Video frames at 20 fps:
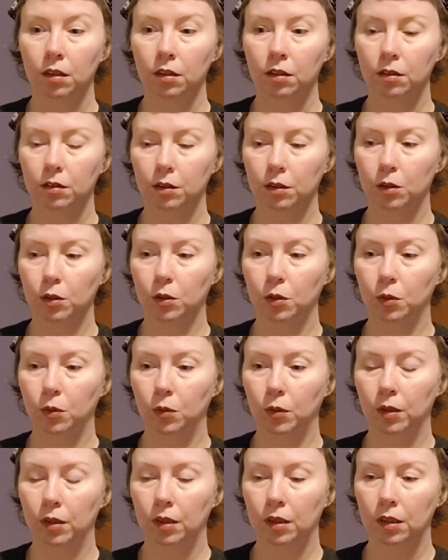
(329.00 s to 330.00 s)

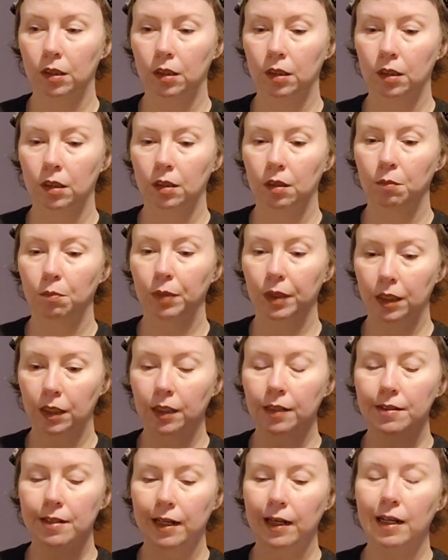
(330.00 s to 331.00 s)
So
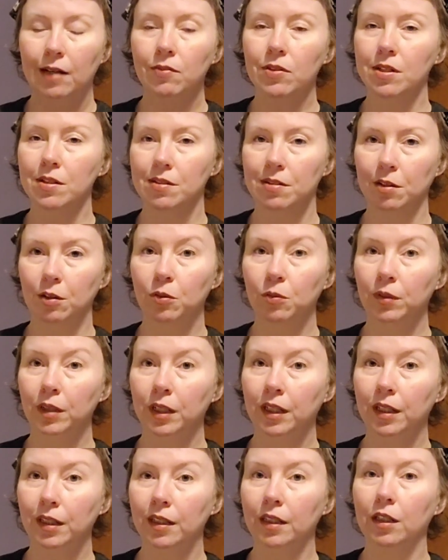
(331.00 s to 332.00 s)
because I haven't sewn
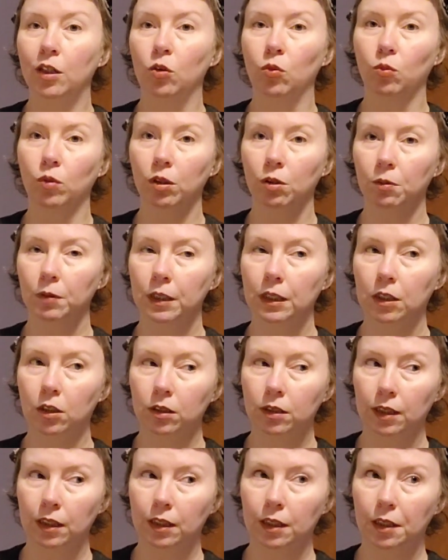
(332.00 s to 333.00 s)
anything in a really
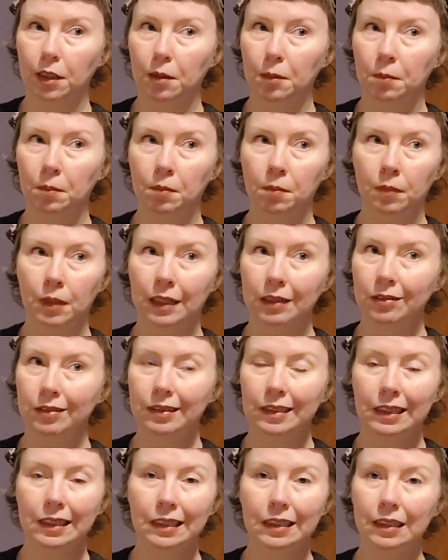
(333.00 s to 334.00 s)
long time, like
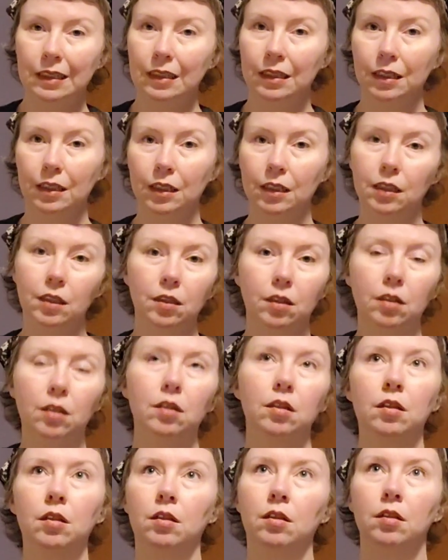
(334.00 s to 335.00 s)
10,
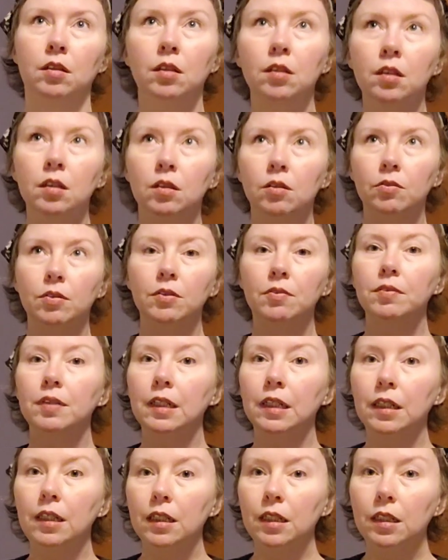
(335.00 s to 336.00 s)

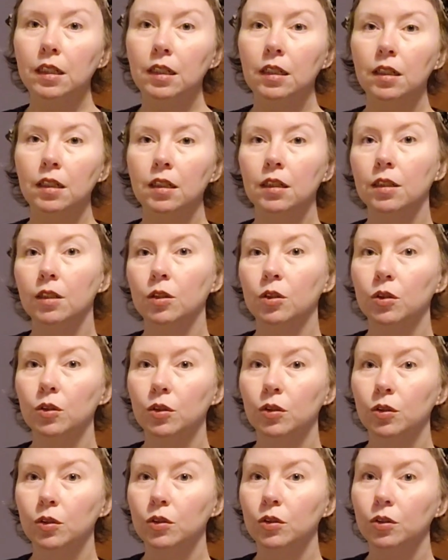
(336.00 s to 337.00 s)
15
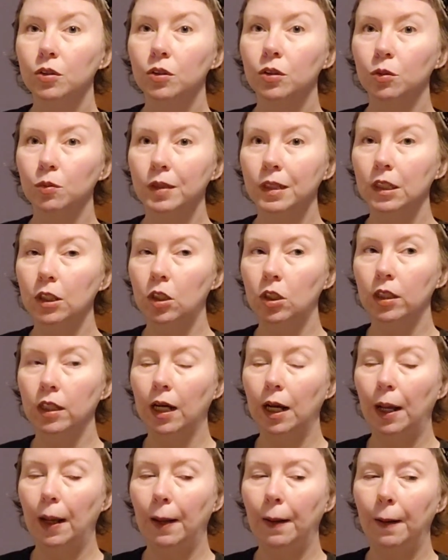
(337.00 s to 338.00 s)
years, a really long
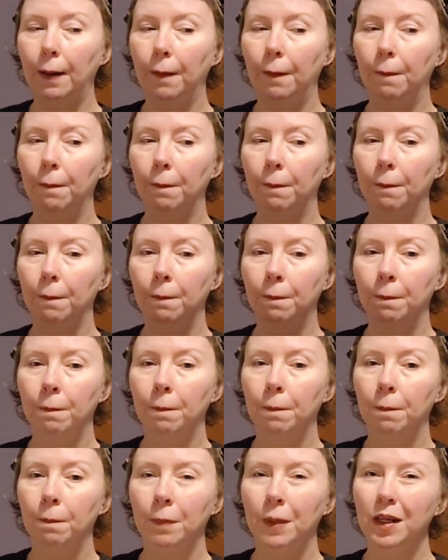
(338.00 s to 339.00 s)
time,
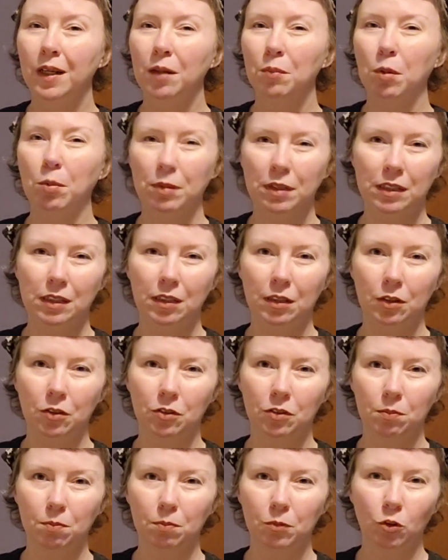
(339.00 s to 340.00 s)
well, maybe 10
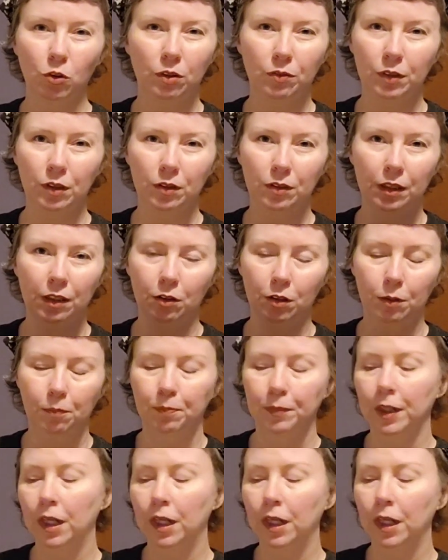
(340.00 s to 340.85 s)
years, 12 years, I don't know,